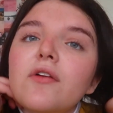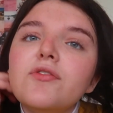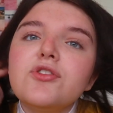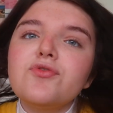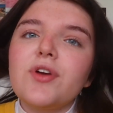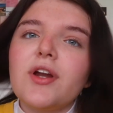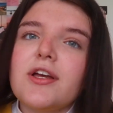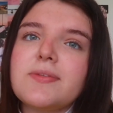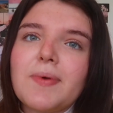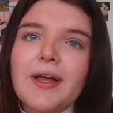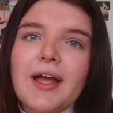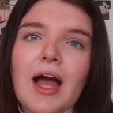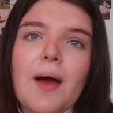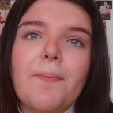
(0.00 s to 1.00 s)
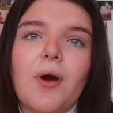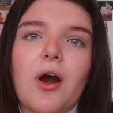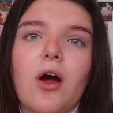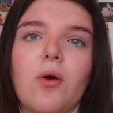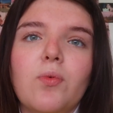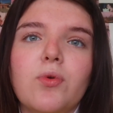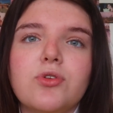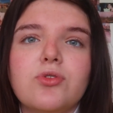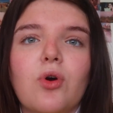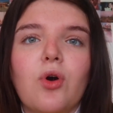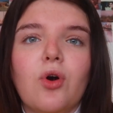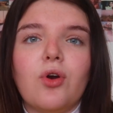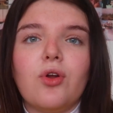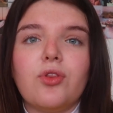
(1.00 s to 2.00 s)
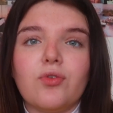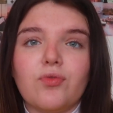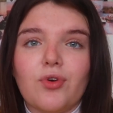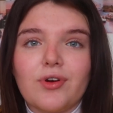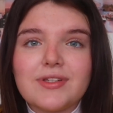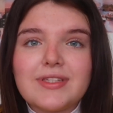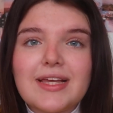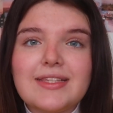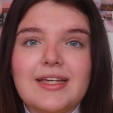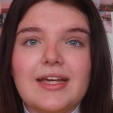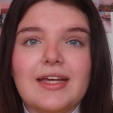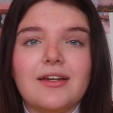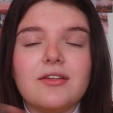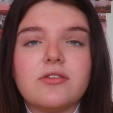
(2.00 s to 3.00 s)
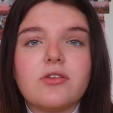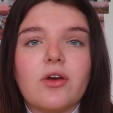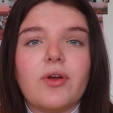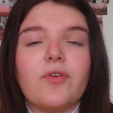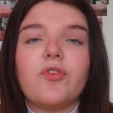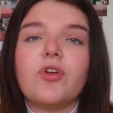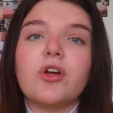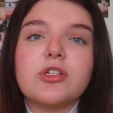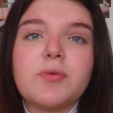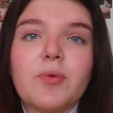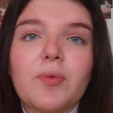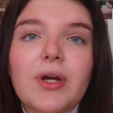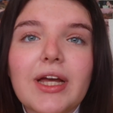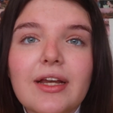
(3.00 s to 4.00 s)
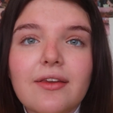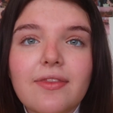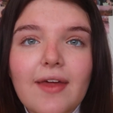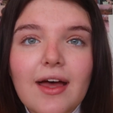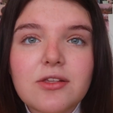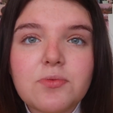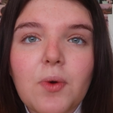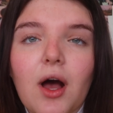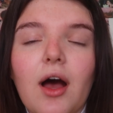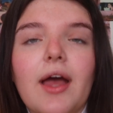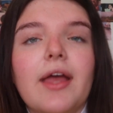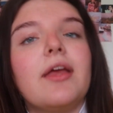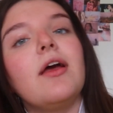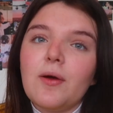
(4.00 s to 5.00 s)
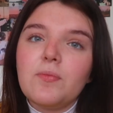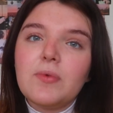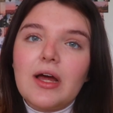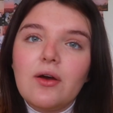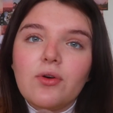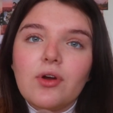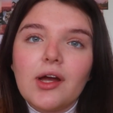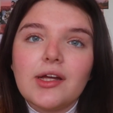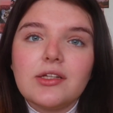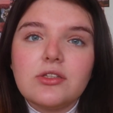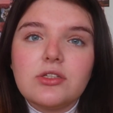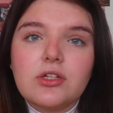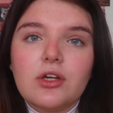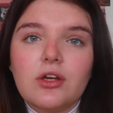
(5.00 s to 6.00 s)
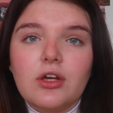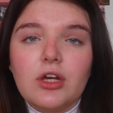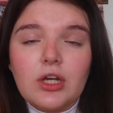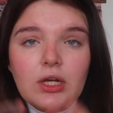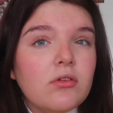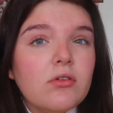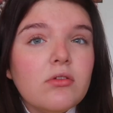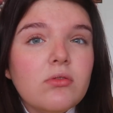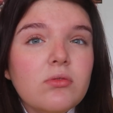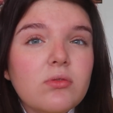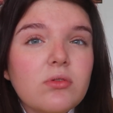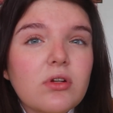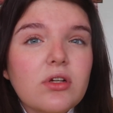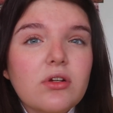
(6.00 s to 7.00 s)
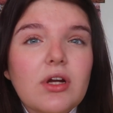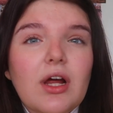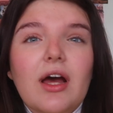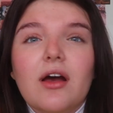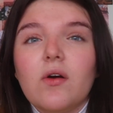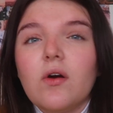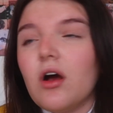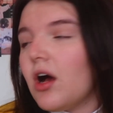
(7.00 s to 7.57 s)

I've just realised my camera was on the wrong setting. So if it looks a bit weird, that's why. I'm now going to what do I do now?